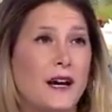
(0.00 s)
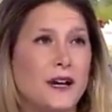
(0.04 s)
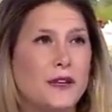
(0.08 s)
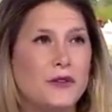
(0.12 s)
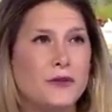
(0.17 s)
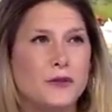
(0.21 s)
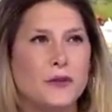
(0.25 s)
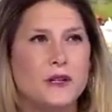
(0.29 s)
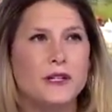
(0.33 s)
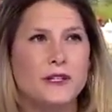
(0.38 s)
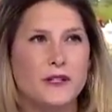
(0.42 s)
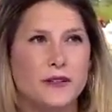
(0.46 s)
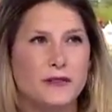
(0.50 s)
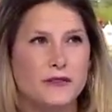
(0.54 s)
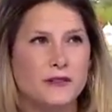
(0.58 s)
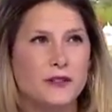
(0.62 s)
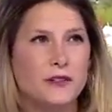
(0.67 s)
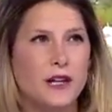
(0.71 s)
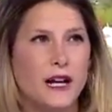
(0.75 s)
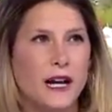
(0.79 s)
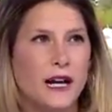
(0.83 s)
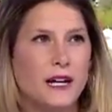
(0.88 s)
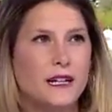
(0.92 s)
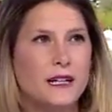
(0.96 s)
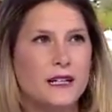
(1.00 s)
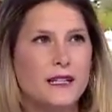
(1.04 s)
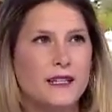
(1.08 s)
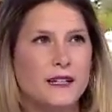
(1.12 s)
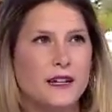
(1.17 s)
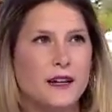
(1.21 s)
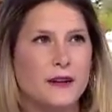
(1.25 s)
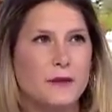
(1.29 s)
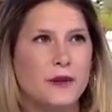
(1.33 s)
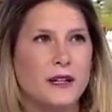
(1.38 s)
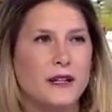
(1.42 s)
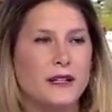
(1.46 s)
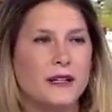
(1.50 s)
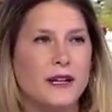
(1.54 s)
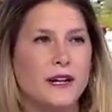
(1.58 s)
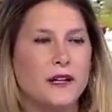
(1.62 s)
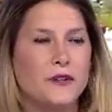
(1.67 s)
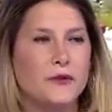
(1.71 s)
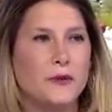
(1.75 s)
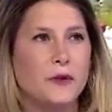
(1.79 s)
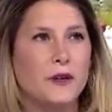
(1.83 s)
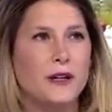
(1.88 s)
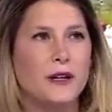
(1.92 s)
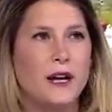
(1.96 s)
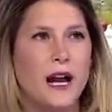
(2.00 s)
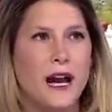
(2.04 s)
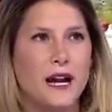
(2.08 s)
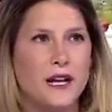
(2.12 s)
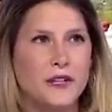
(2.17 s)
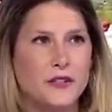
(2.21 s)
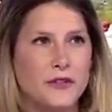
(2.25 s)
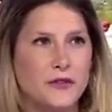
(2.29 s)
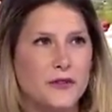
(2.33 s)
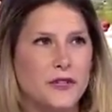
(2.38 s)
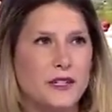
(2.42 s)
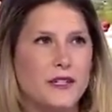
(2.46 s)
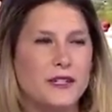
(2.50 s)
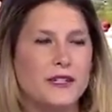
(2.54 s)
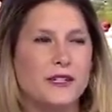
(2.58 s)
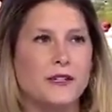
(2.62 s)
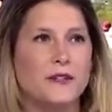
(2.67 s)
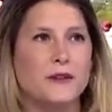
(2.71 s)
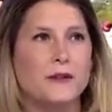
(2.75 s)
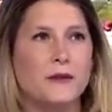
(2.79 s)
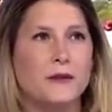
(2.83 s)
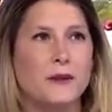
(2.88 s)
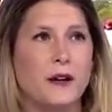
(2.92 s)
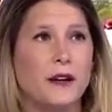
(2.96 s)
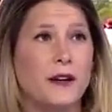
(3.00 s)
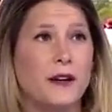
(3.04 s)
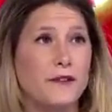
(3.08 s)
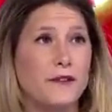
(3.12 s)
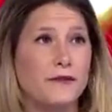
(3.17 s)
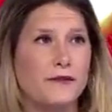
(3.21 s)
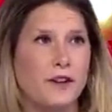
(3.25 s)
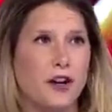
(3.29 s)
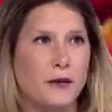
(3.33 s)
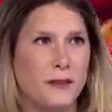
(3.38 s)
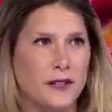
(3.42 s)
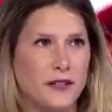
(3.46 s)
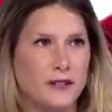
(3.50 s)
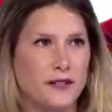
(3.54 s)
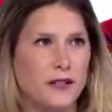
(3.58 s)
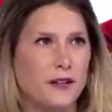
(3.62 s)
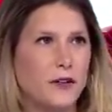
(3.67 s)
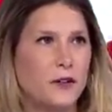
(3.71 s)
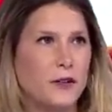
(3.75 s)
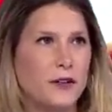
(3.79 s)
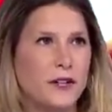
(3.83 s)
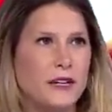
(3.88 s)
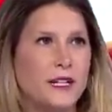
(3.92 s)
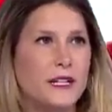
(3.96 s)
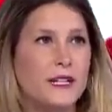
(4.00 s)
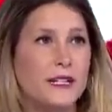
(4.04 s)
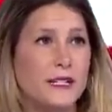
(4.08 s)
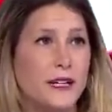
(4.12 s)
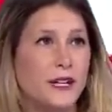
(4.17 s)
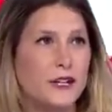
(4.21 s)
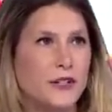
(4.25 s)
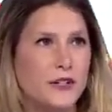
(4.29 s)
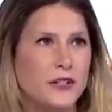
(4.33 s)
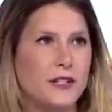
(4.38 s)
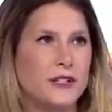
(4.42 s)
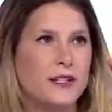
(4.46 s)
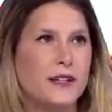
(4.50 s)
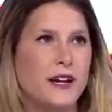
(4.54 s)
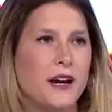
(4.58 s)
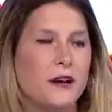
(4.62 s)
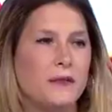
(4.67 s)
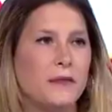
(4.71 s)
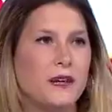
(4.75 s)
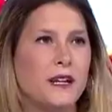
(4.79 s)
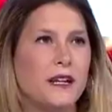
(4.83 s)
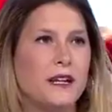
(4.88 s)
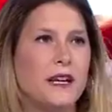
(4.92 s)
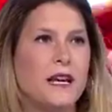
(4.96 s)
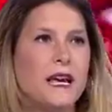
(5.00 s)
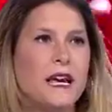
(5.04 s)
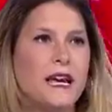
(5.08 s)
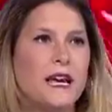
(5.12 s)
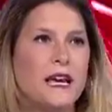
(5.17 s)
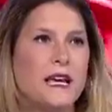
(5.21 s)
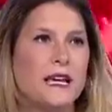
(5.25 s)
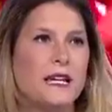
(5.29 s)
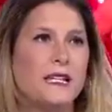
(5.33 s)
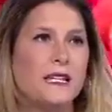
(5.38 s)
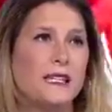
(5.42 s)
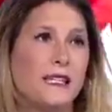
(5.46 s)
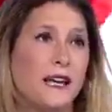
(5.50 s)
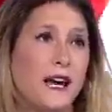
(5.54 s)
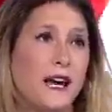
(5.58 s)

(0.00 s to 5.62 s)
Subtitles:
that's where civil acts come in. That's where activists and environmental organizations come in. It's